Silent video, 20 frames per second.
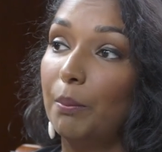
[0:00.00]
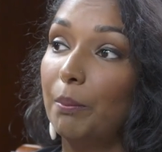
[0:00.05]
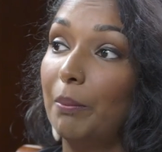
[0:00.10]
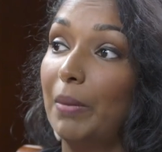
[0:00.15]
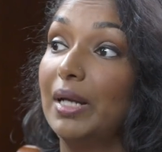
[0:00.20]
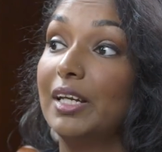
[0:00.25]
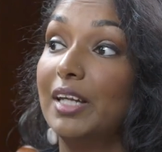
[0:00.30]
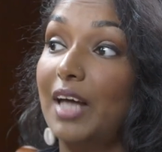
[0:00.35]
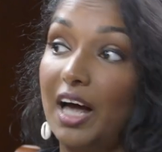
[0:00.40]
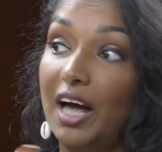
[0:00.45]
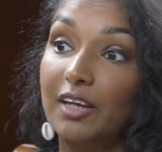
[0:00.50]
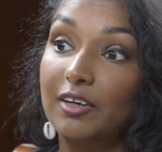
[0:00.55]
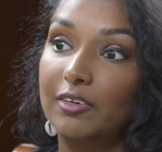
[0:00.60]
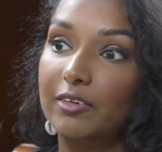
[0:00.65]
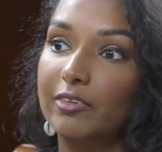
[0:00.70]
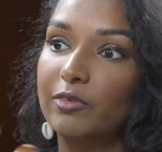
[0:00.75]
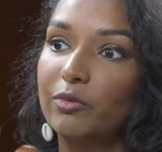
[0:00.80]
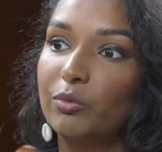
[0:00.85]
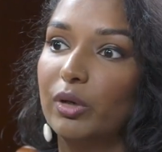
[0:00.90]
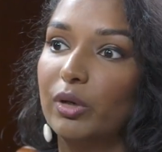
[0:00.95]
My dad
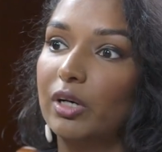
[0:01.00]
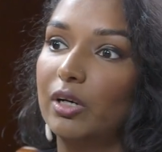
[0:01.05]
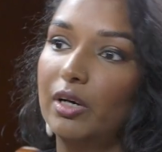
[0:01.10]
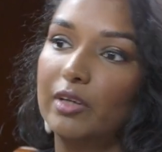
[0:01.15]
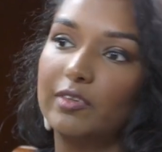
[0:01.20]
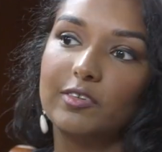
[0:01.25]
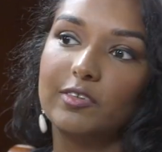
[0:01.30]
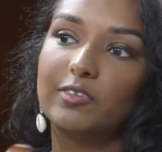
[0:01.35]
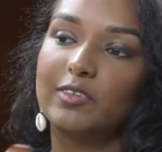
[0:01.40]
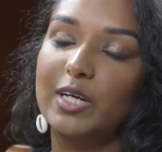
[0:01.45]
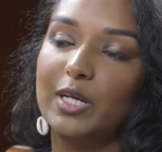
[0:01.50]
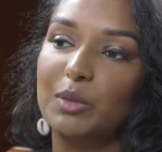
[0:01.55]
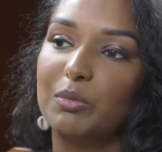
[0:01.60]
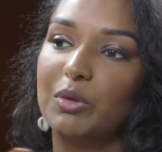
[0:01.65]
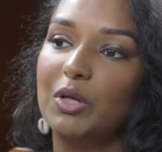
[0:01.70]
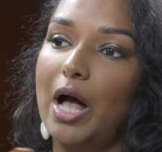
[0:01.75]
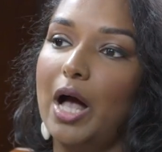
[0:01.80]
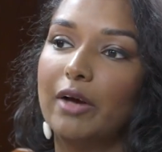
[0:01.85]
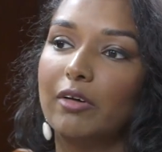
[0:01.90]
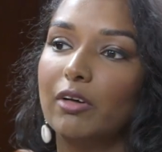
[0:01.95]
does work on
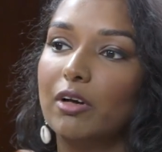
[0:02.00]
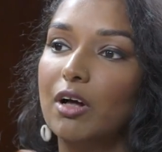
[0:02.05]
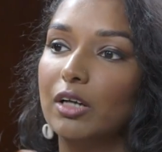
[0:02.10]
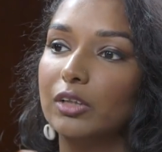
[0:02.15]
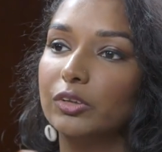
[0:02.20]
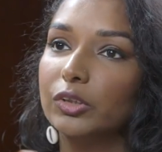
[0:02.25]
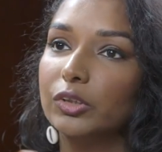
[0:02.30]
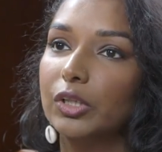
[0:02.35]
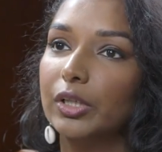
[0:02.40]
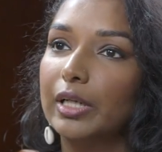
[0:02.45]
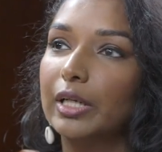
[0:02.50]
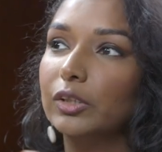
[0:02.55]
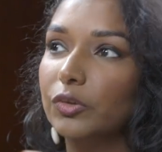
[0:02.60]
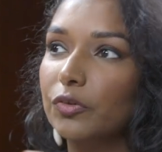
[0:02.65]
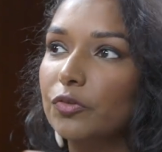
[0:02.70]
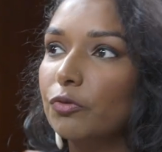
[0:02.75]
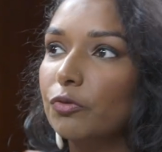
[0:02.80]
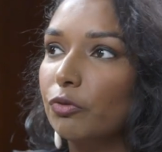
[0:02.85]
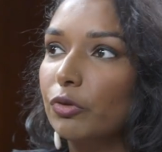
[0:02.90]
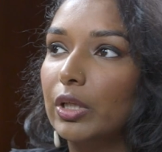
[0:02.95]
sustainable agriculture, and I
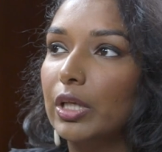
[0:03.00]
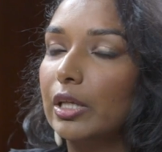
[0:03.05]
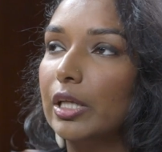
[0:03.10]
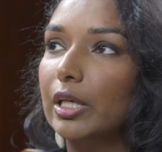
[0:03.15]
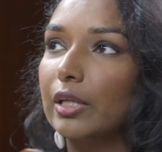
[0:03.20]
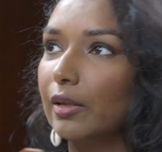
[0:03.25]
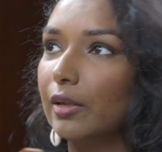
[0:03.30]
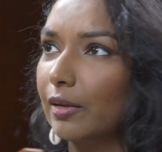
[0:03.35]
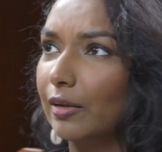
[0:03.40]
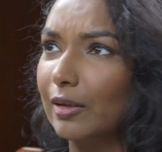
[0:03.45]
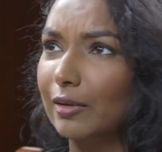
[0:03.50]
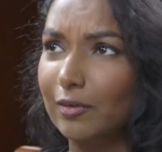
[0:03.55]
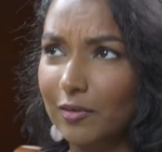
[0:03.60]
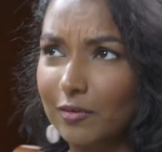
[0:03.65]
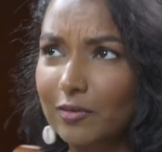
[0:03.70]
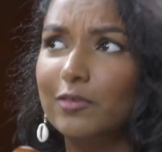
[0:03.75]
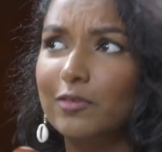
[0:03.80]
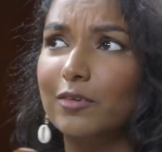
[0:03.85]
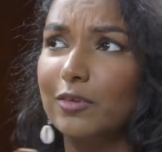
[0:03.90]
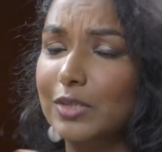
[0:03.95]
just really think that
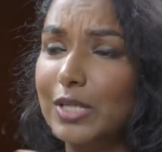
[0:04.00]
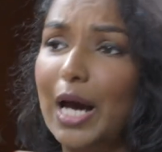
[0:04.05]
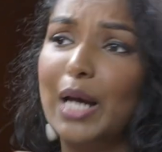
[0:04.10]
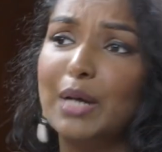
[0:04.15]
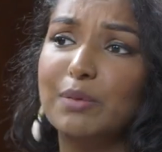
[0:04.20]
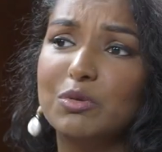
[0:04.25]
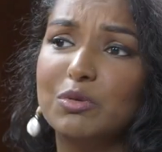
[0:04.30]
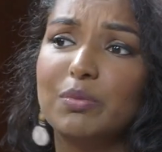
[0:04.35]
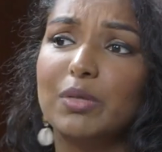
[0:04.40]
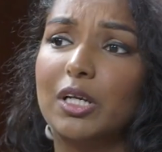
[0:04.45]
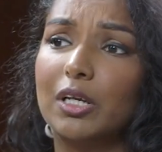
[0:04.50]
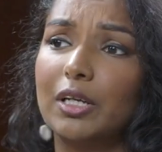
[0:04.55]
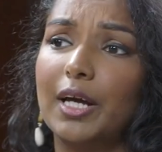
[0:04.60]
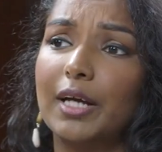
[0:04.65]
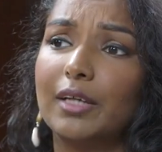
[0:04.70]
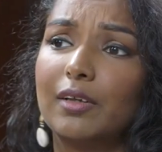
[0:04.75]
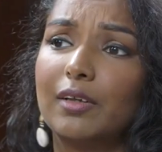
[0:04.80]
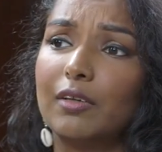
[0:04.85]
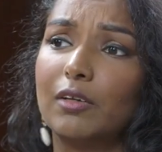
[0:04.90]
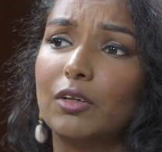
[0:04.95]
this is the time to be
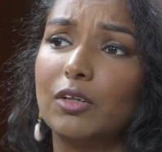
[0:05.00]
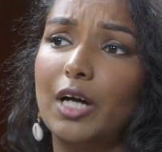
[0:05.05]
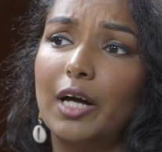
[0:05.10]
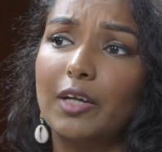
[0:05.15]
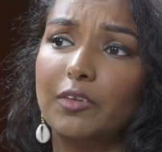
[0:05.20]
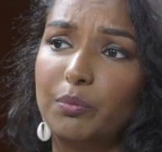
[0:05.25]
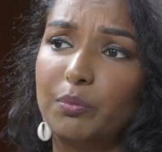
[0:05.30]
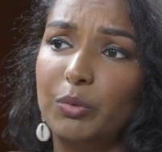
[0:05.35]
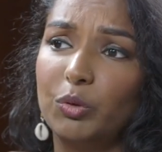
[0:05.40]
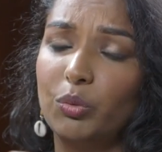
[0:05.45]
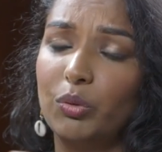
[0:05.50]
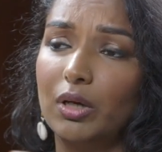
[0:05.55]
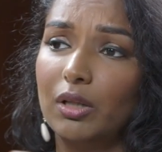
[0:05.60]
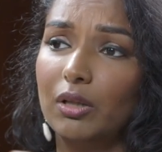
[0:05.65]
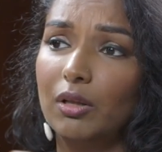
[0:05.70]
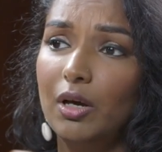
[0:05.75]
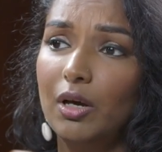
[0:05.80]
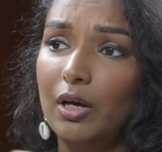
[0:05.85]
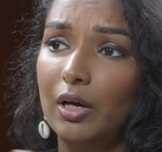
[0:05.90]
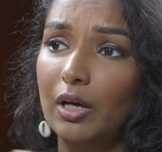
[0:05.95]
connecting the dots
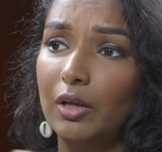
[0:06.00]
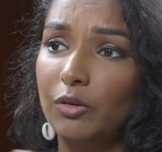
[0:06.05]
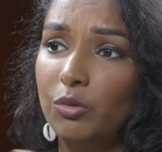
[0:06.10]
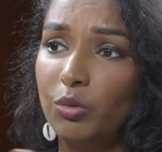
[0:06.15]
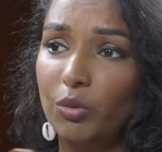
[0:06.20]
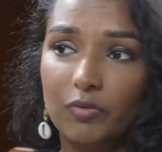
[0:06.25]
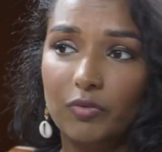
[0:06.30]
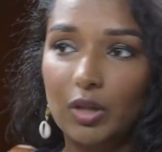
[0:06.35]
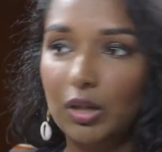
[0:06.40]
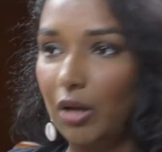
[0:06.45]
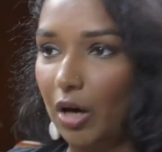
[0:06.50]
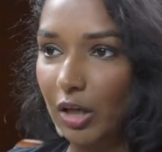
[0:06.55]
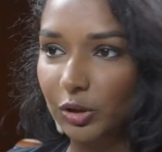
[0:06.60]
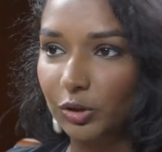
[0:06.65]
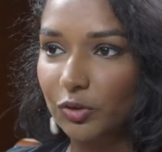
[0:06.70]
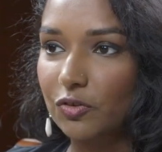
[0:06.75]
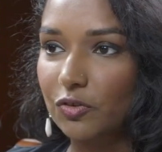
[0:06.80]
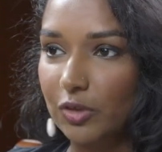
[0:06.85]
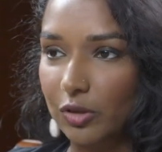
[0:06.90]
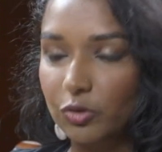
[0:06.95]
between two of the
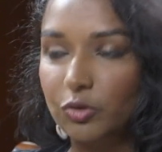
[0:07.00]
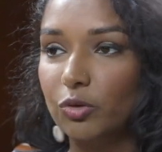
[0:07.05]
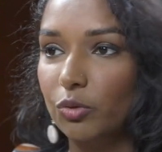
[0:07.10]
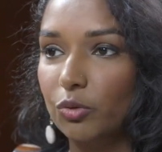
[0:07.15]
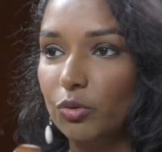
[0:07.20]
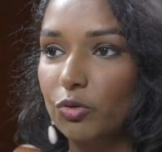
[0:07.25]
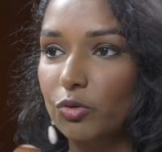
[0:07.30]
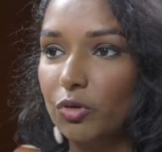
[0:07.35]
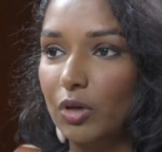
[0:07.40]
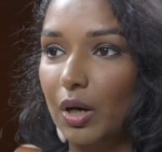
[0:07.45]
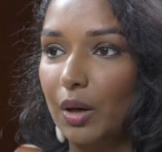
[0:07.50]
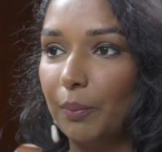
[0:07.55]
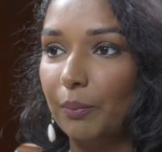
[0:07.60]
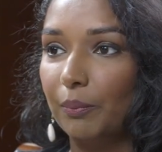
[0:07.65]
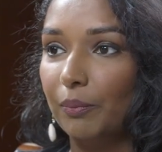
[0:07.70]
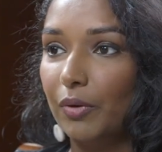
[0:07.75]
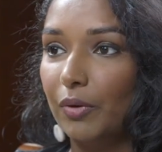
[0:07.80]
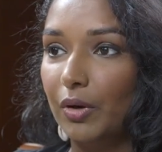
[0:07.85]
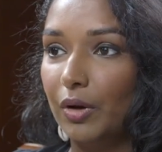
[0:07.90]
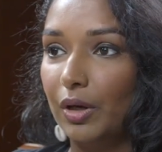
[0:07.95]
largest issues
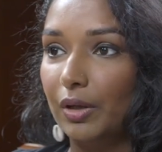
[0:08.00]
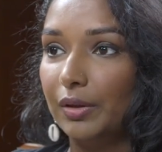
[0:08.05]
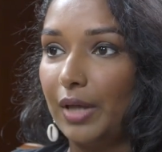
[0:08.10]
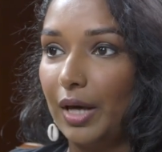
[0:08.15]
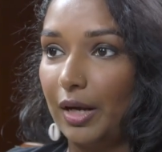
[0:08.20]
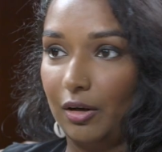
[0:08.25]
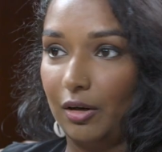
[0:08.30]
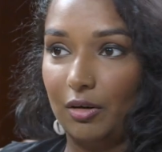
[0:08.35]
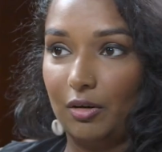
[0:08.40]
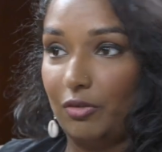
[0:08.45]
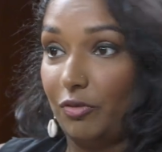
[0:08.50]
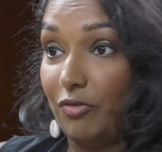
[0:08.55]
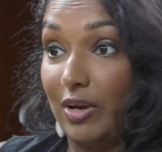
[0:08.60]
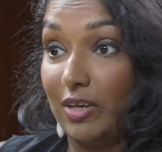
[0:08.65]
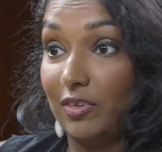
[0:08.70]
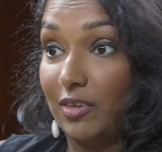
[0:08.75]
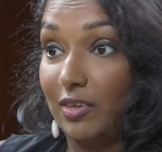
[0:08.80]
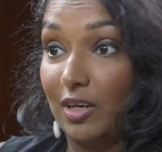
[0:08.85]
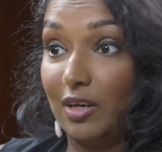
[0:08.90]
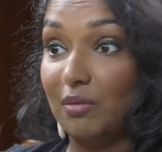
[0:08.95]
that are
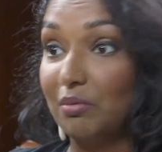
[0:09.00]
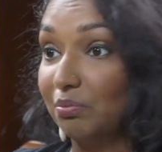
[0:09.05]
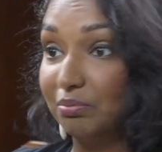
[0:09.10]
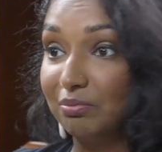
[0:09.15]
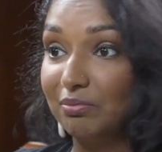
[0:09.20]
facing